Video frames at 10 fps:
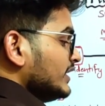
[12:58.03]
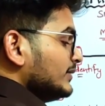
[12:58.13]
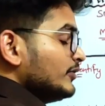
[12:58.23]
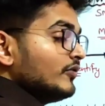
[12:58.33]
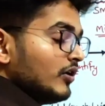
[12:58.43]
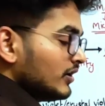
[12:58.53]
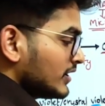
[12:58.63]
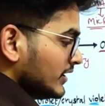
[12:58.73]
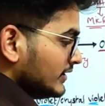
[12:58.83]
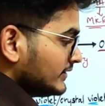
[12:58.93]
remove all
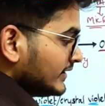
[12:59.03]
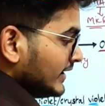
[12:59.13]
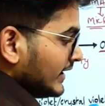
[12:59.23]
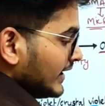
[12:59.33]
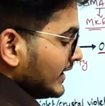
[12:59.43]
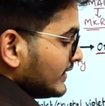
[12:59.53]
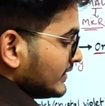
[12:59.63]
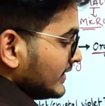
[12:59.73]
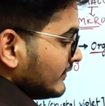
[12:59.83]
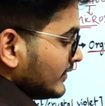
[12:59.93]
colors
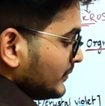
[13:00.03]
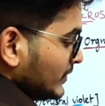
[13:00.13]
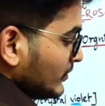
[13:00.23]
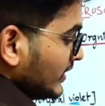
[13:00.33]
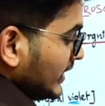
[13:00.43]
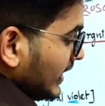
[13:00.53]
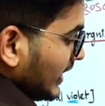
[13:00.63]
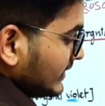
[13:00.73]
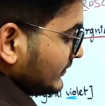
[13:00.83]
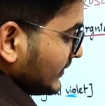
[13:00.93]
and they were pure.
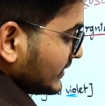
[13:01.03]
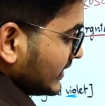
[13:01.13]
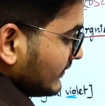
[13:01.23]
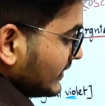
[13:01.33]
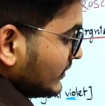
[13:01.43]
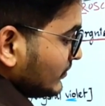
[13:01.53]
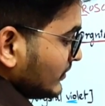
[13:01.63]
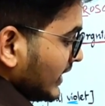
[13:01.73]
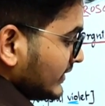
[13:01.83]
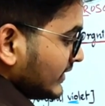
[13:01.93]
And further when
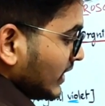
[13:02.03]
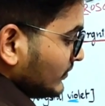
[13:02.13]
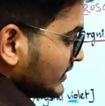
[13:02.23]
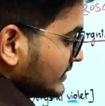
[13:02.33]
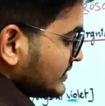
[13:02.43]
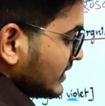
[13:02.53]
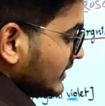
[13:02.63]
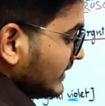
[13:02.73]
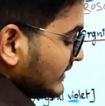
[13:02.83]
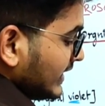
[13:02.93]
you add the counter
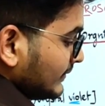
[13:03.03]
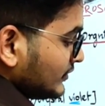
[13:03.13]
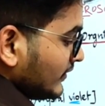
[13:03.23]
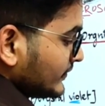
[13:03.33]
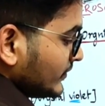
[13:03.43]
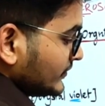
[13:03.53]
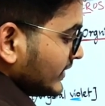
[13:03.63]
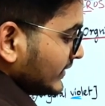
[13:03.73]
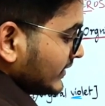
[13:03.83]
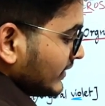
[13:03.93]
stain, they absorb those
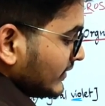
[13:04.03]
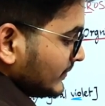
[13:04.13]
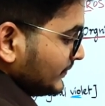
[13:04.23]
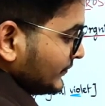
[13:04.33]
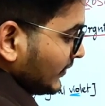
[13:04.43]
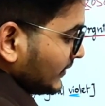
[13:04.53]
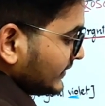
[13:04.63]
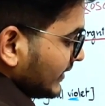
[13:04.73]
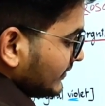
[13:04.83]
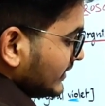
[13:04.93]
red color from the
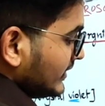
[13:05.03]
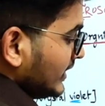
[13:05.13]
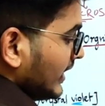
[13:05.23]
saffron